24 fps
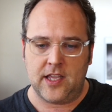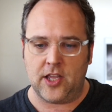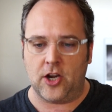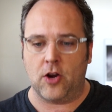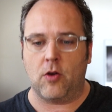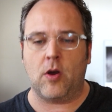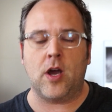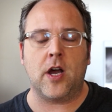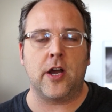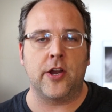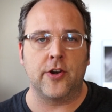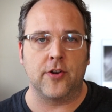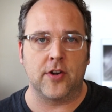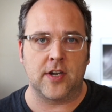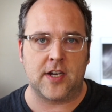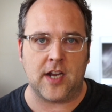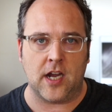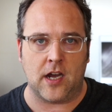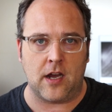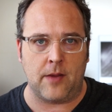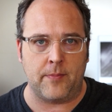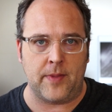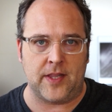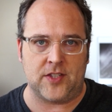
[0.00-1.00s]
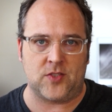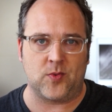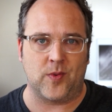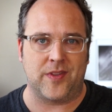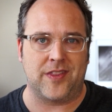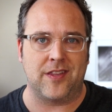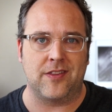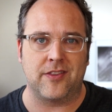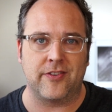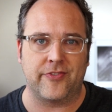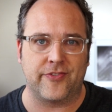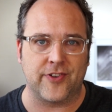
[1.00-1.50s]
you know, one hundred comments
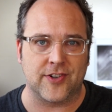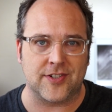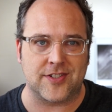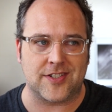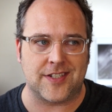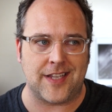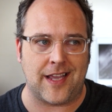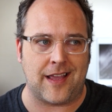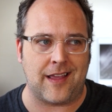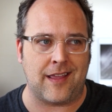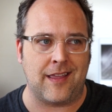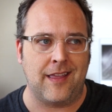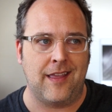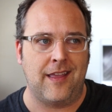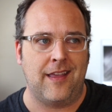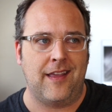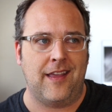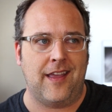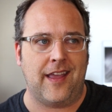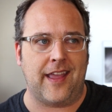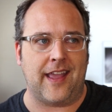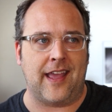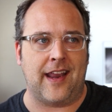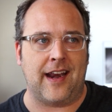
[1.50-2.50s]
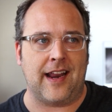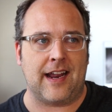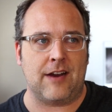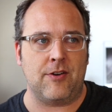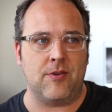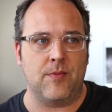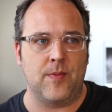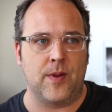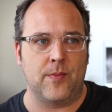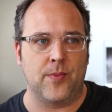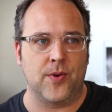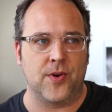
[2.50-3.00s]
within the first day. And I
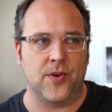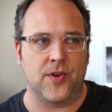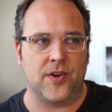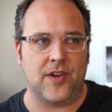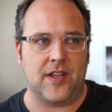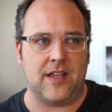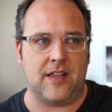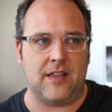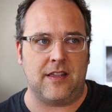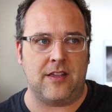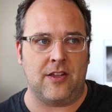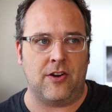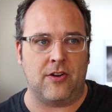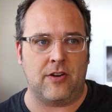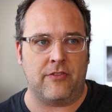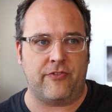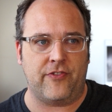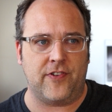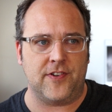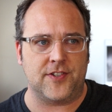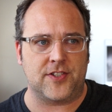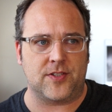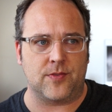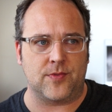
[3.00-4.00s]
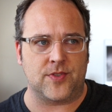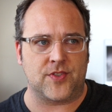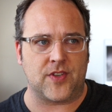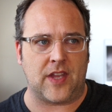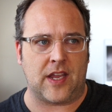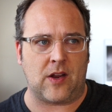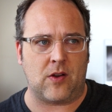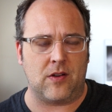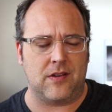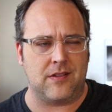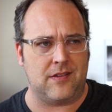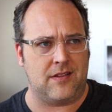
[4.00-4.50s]
remember, you know, at first it was
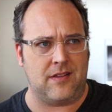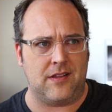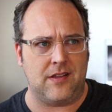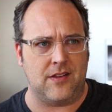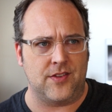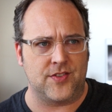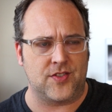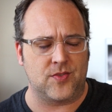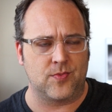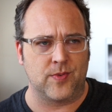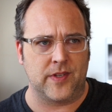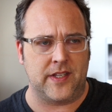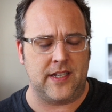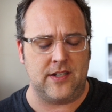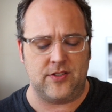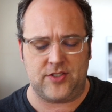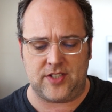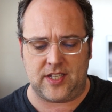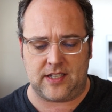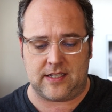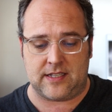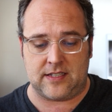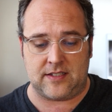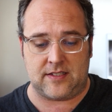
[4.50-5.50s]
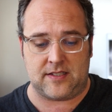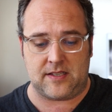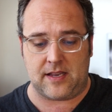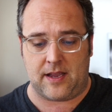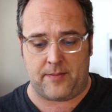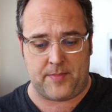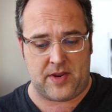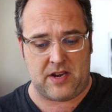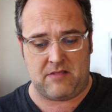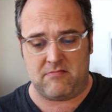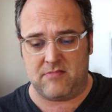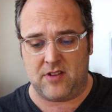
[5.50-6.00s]
like, you know, this is really interesting because,
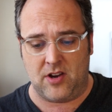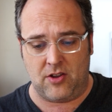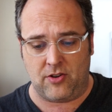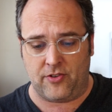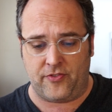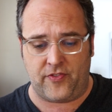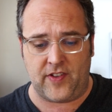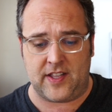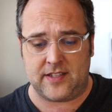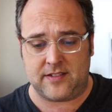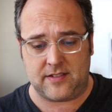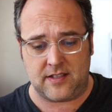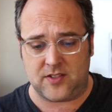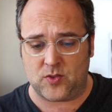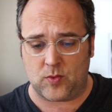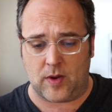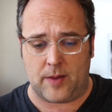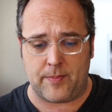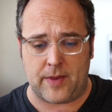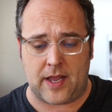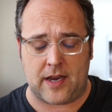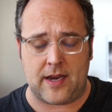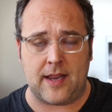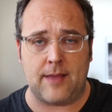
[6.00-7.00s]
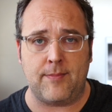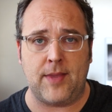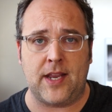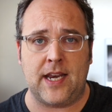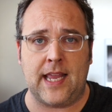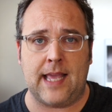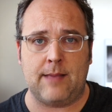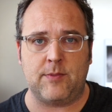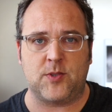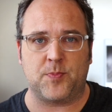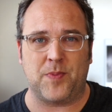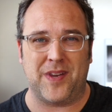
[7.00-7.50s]
I mean, no offense, this is why I'm not
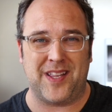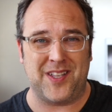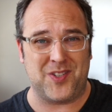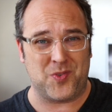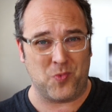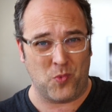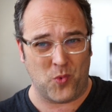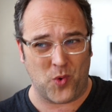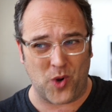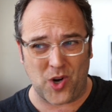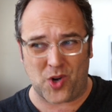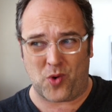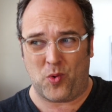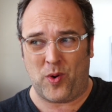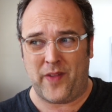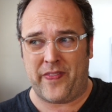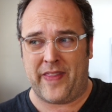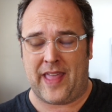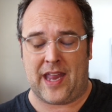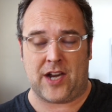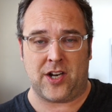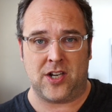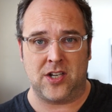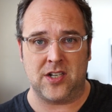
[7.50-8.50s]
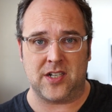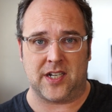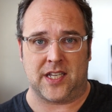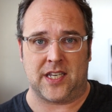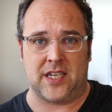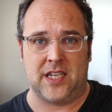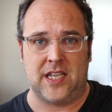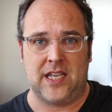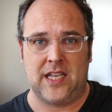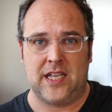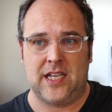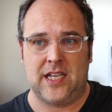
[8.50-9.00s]
naming names, but his work wasn't that
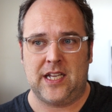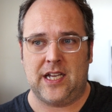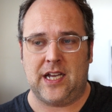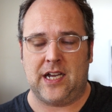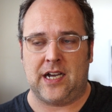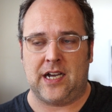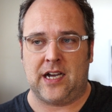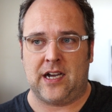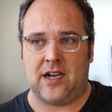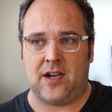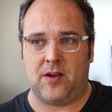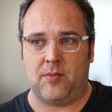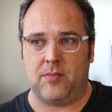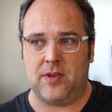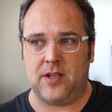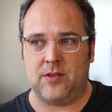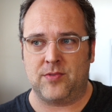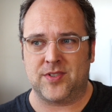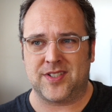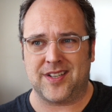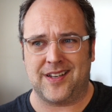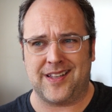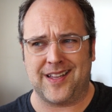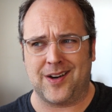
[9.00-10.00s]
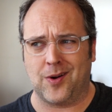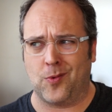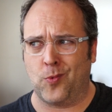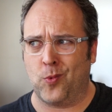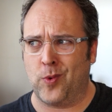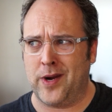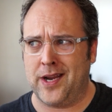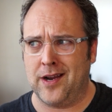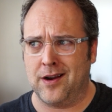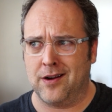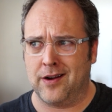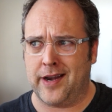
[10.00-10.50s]
good. Um, it was a lot of
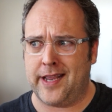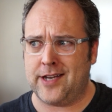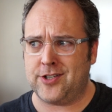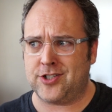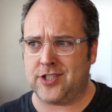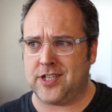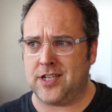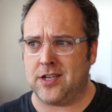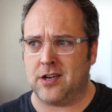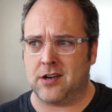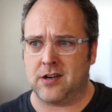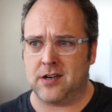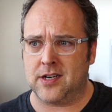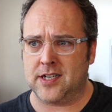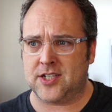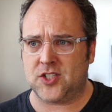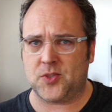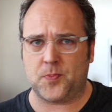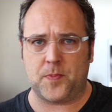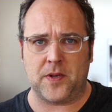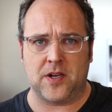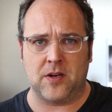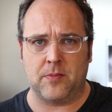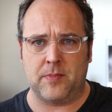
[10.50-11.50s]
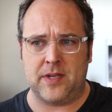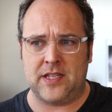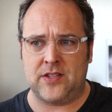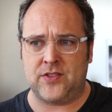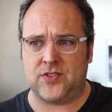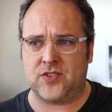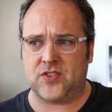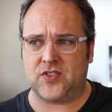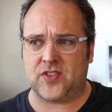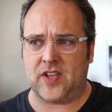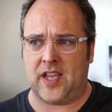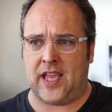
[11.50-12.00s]
weird H D R
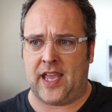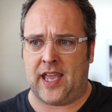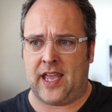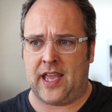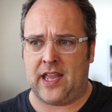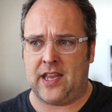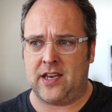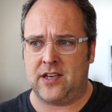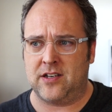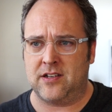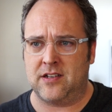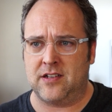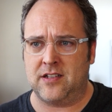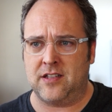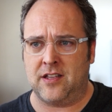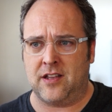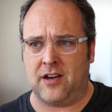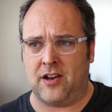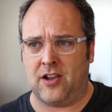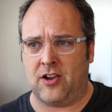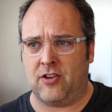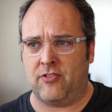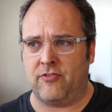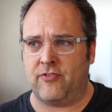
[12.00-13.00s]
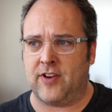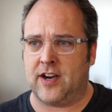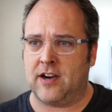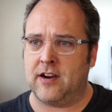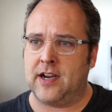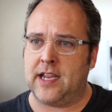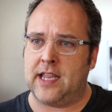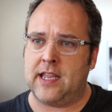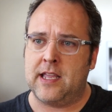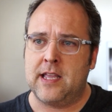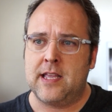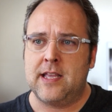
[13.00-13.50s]
experiments and, you know,
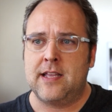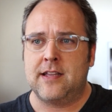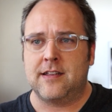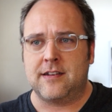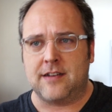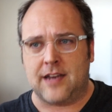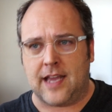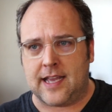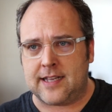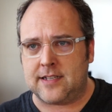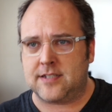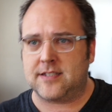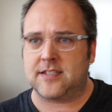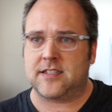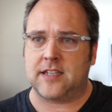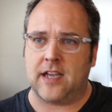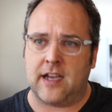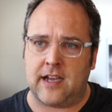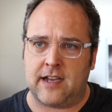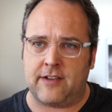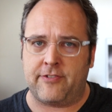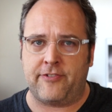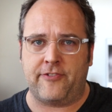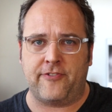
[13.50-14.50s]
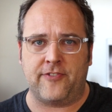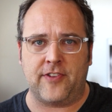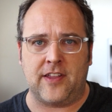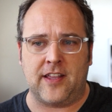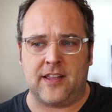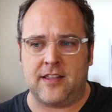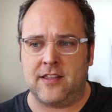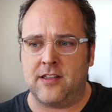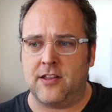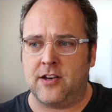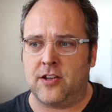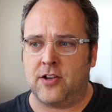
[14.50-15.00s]
very nice stuff, uh,
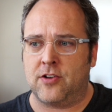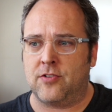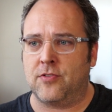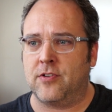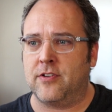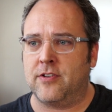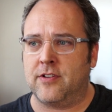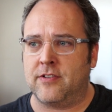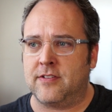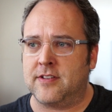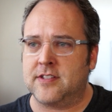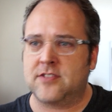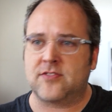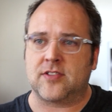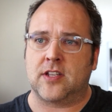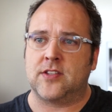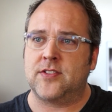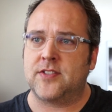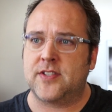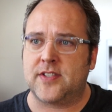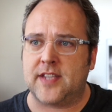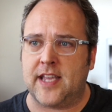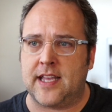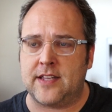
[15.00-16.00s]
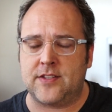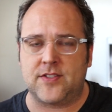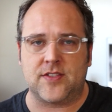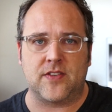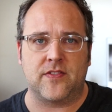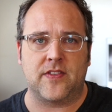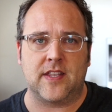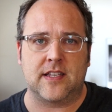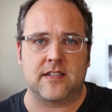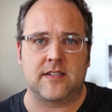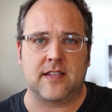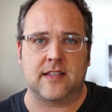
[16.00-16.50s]
you know, sunsets
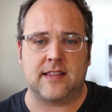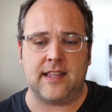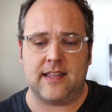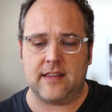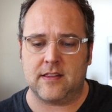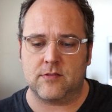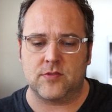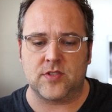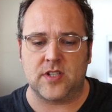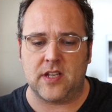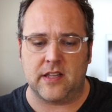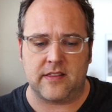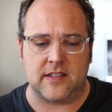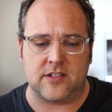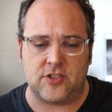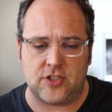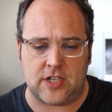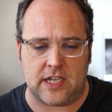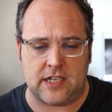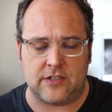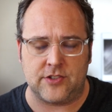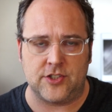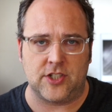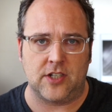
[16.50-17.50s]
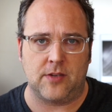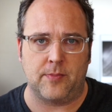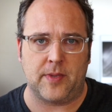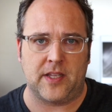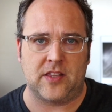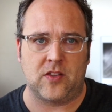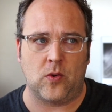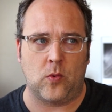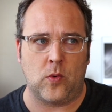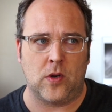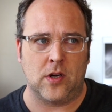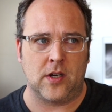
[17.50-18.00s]
and things like that. There was nothing challenging
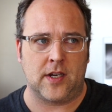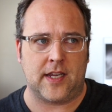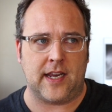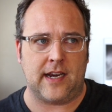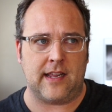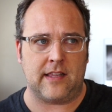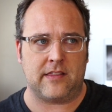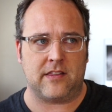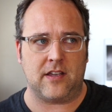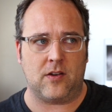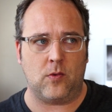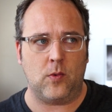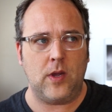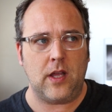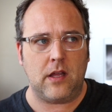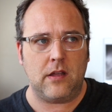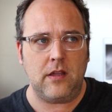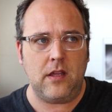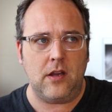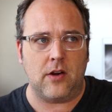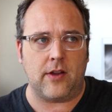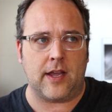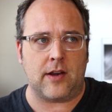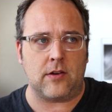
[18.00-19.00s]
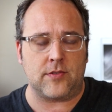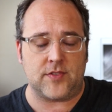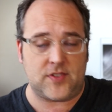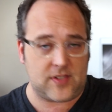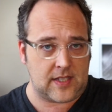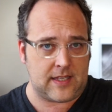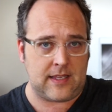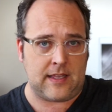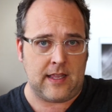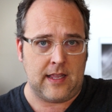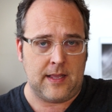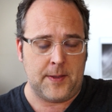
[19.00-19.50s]
about the work. And I thought, well, you know, I don't
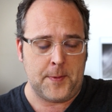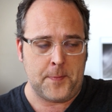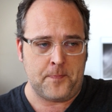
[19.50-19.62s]
see,